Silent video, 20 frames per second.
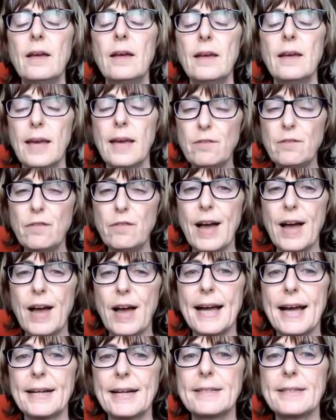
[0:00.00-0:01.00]
In
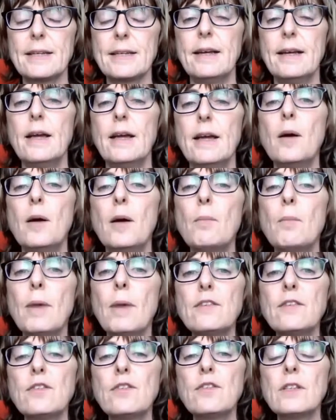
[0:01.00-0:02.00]
fact,
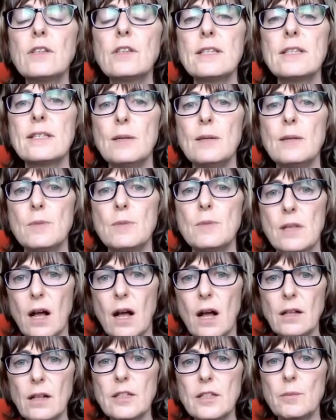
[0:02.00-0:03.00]
mindfulness seems
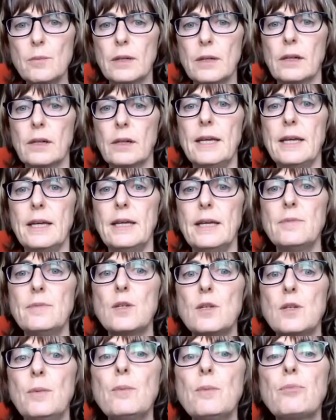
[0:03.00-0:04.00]
ultimately
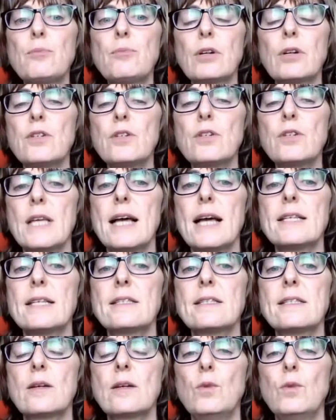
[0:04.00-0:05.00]
to be a
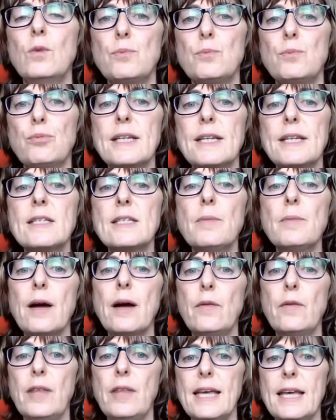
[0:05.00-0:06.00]
process which brings
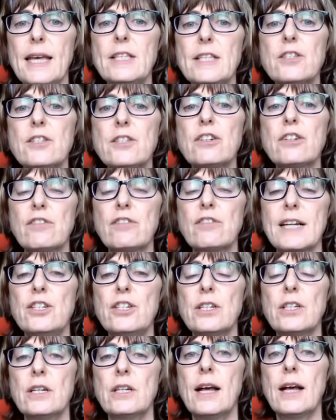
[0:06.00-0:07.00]
about the
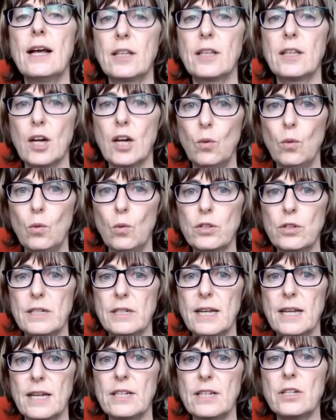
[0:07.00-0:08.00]
integration and
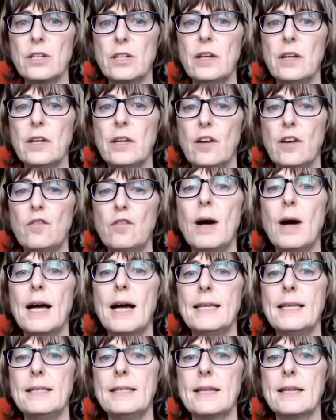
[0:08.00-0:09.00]
coordination of
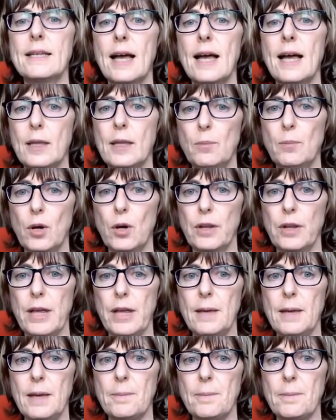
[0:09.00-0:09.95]
mind and body.